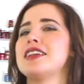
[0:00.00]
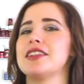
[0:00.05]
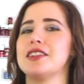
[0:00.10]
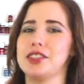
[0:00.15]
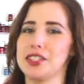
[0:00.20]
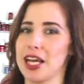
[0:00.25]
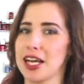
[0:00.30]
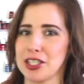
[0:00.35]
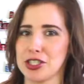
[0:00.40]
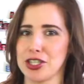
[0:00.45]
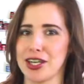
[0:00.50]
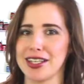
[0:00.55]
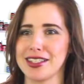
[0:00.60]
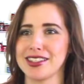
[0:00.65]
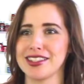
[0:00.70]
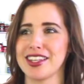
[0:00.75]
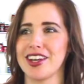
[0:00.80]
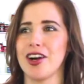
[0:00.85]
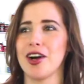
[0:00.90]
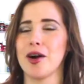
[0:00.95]

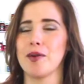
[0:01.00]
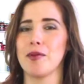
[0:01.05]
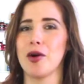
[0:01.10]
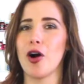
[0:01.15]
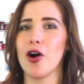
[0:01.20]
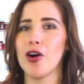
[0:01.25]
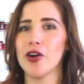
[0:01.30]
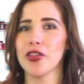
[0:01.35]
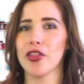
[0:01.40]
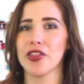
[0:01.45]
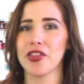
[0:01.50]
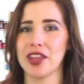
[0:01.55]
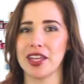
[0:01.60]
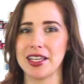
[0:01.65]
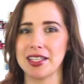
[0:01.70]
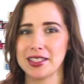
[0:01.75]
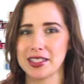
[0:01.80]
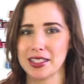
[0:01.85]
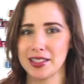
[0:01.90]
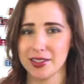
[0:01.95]
Digize. All the
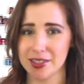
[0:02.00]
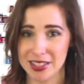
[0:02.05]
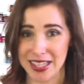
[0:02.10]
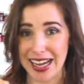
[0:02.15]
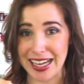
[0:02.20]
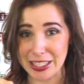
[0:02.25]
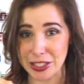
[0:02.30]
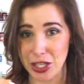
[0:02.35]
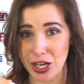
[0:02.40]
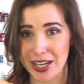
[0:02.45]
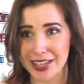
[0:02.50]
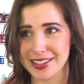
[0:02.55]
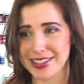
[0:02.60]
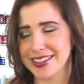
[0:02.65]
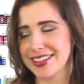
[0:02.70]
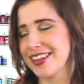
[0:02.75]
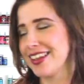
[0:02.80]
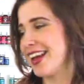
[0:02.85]
things Digize.